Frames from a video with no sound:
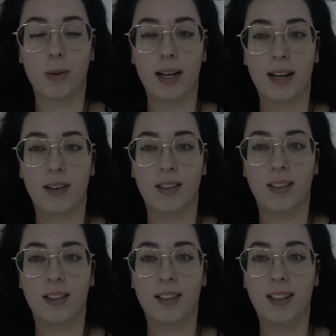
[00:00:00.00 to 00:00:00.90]
wow.
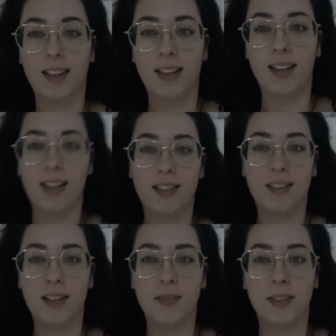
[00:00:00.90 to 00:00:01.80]
And
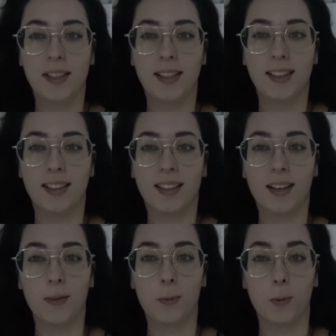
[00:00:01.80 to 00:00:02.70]
it's not even like
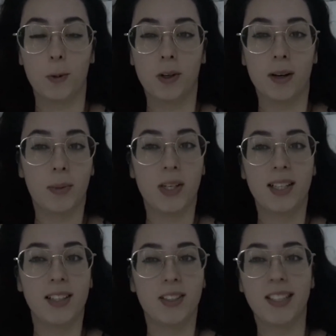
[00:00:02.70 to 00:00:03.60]
I woke up
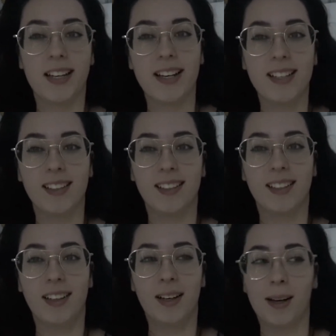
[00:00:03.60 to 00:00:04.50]
early today.
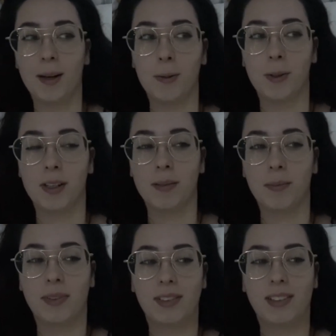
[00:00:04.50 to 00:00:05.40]
I woke
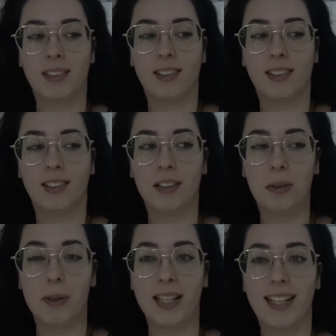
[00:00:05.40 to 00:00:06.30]
up
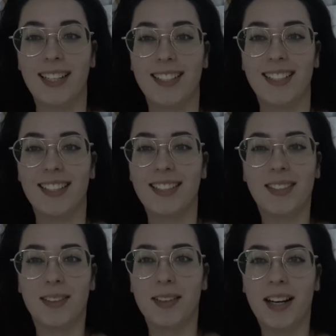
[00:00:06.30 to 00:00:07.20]
quite late today,
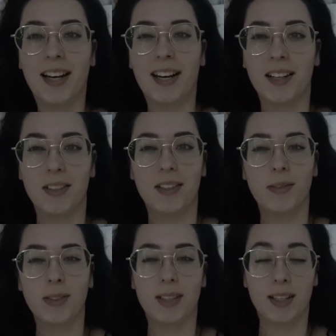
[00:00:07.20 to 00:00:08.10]
so I don't
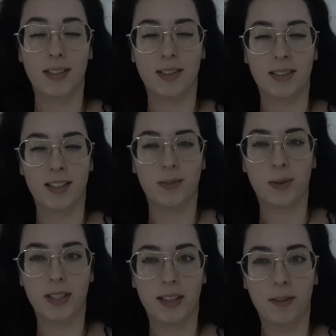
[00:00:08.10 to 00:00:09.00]
even
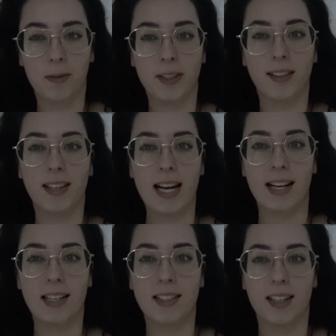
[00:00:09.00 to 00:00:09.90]
understand why I feel
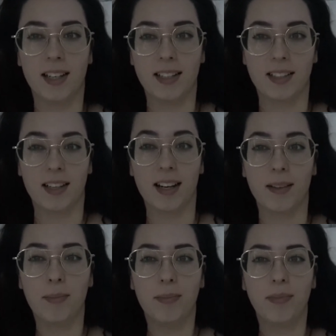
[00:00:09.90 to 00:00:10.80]
as tired as I
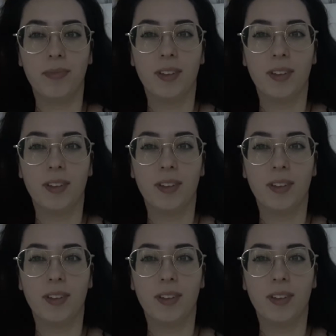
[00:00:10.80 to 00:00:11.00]
am.